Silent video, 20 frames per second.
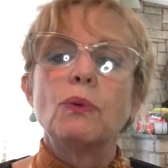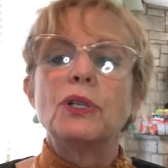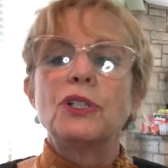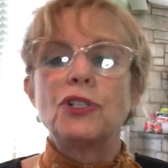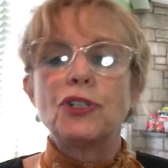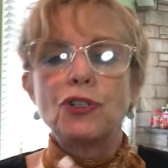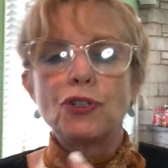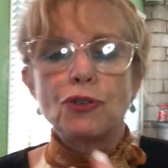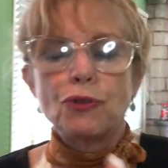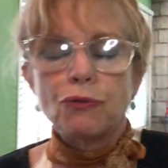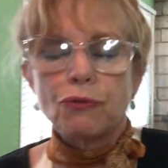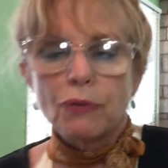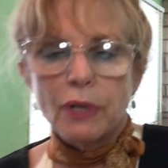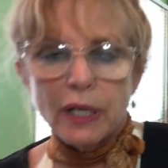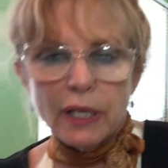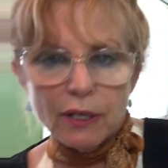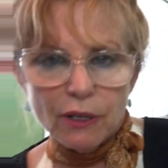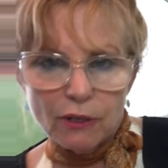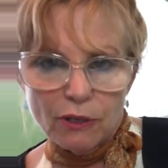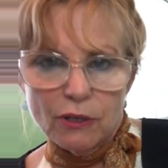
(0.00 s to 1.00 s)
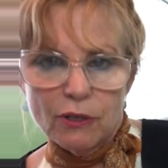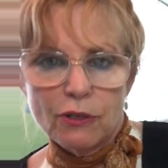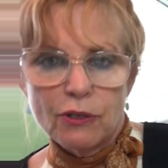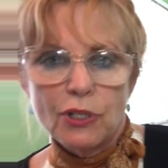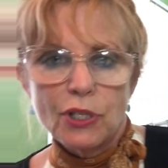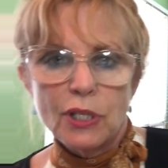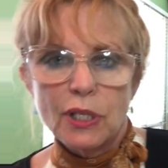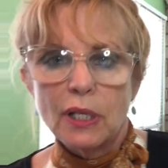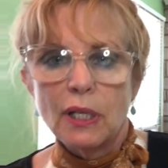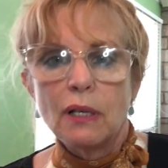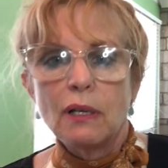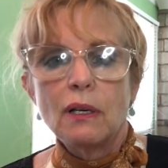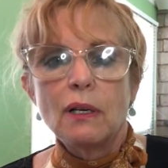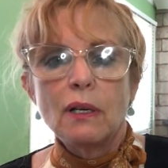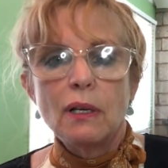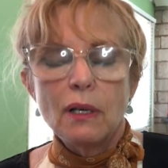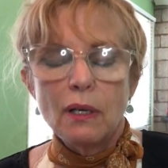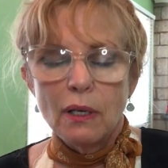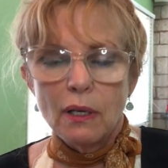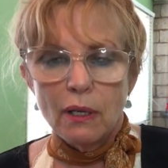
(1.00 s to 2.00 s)
which triggers
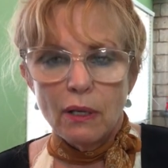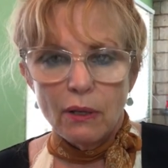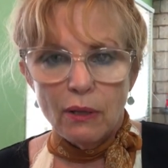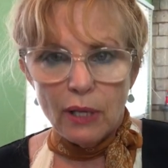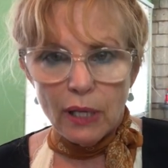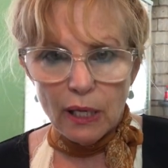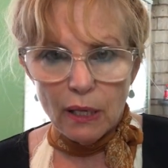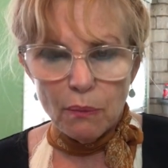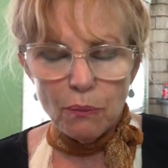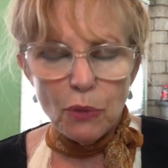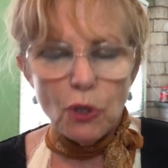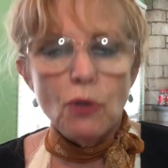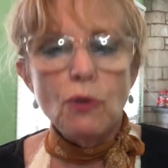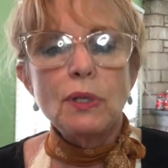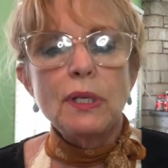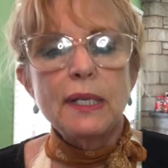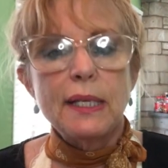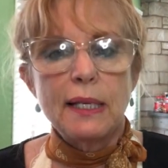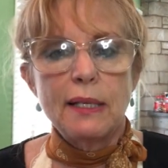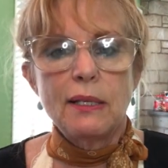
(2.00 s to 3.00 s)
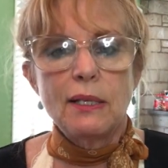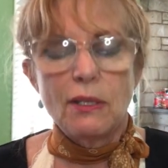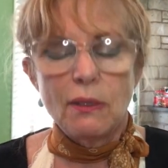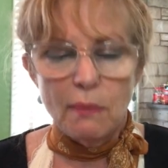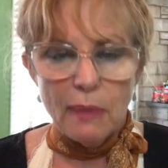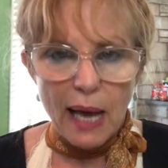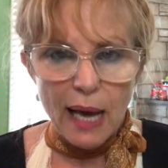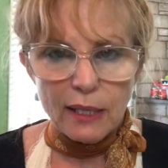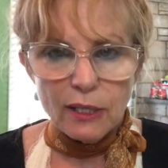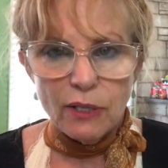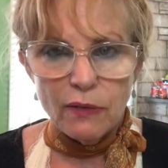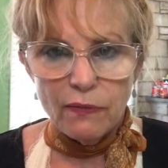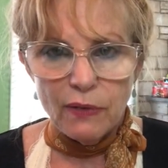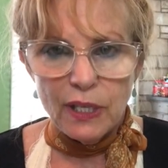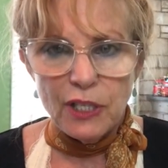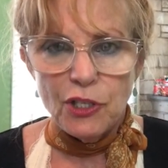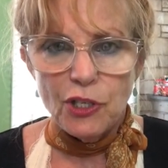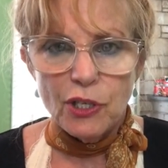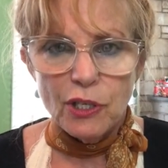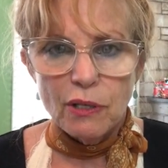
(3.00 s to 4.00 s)
the immune system
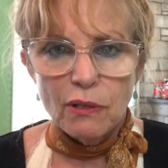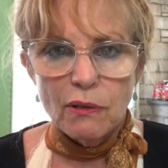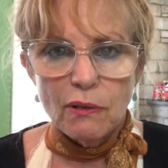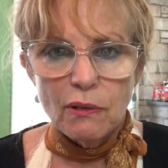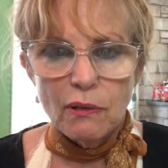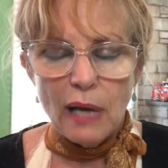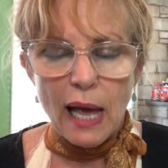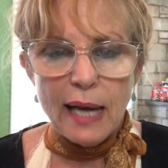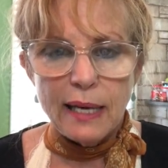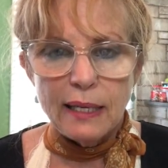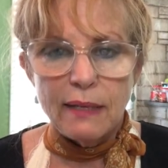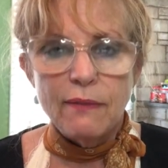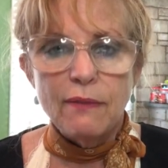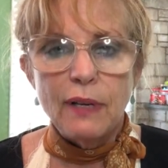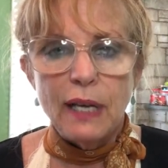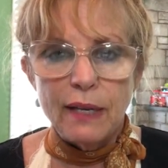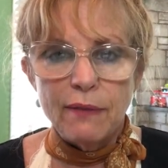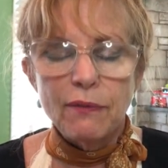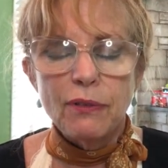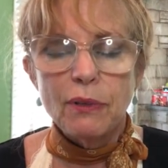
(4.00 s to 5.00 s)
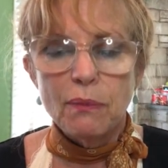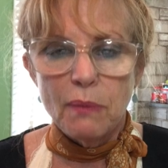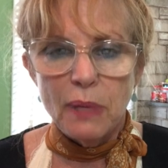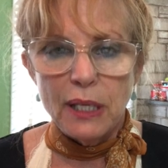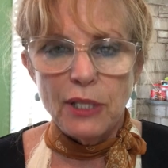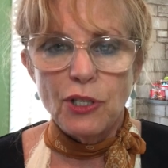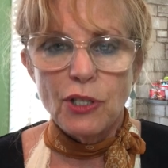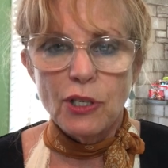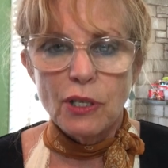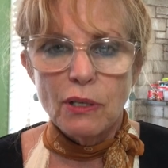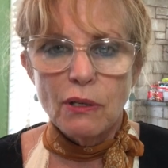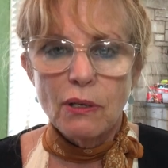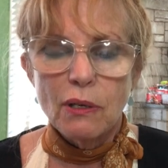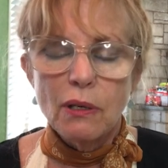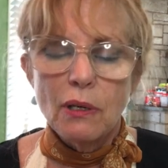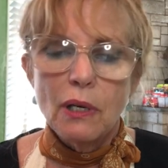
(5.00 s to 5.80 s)
activation and inflammation.